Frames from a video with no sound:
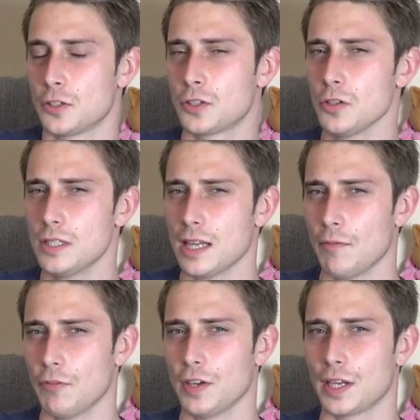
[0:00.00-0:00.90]
Do
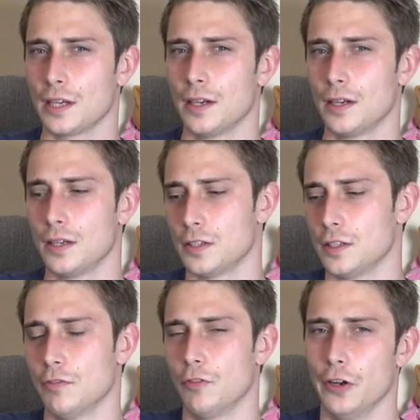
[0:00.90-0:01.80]
something
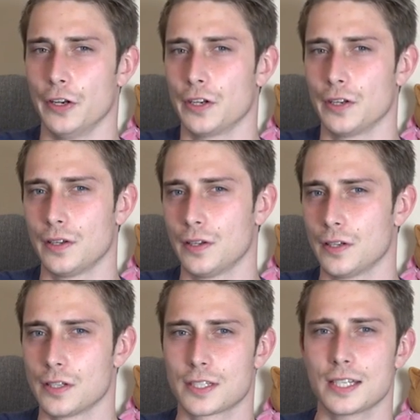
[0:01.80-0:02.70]
different.
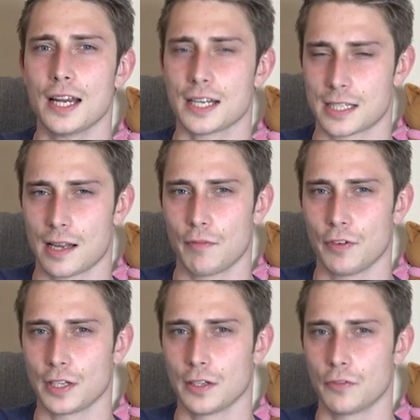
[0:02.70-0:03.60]
Study
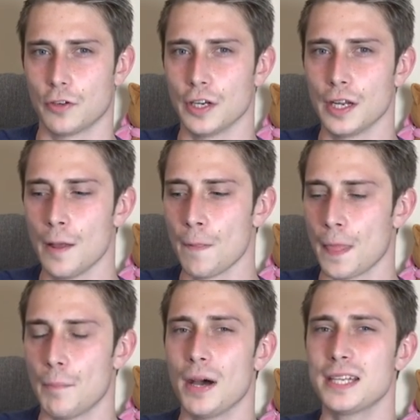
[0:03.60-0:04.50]
something different.
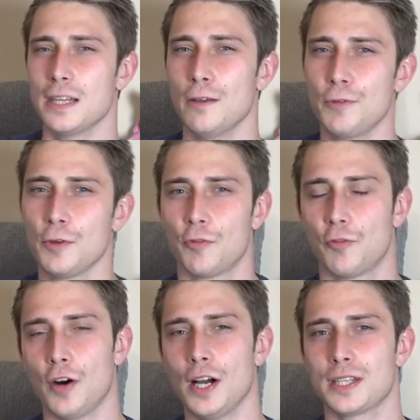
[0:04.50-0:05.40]
But if you
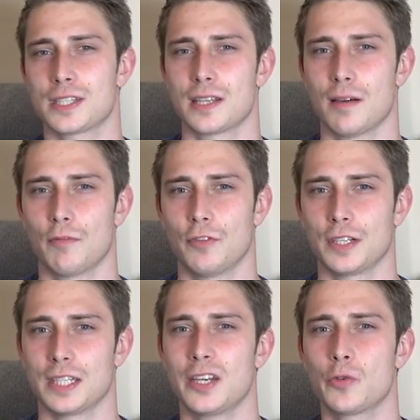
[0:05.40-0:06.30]
find
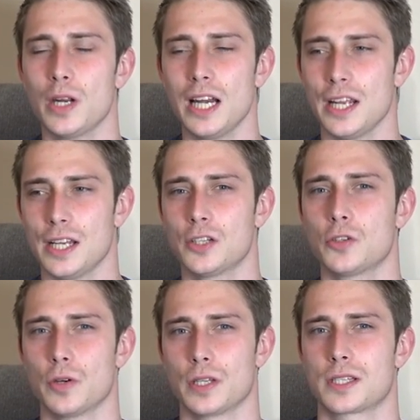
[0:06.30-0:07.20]
something that really
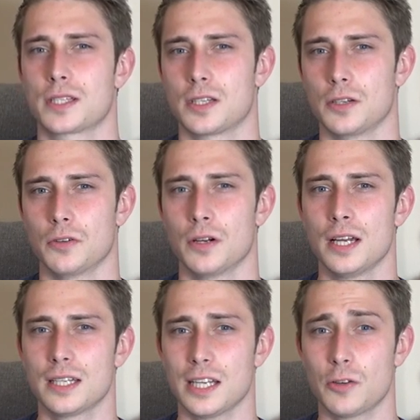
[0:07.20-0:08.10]
interests you,
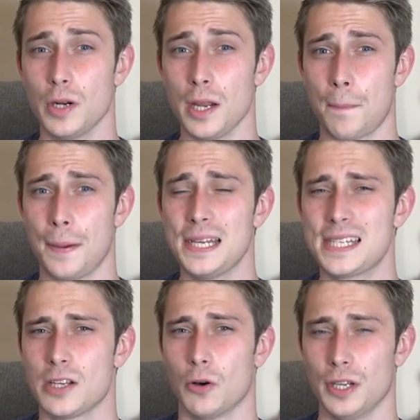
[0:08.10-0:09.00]
that really
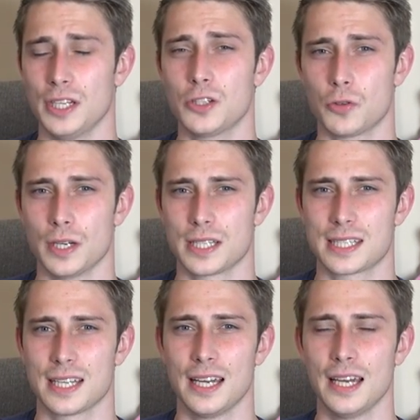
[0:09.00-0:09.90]
piques your
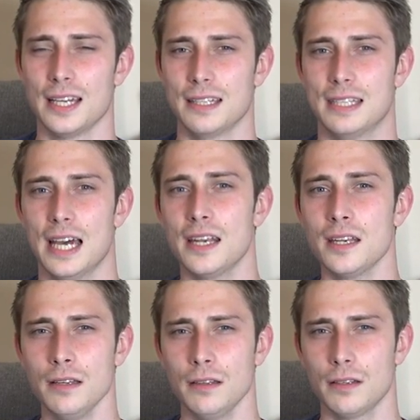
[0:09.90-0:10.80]
interest,
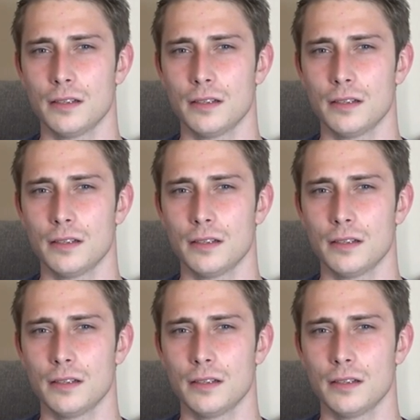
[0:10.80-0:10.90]
then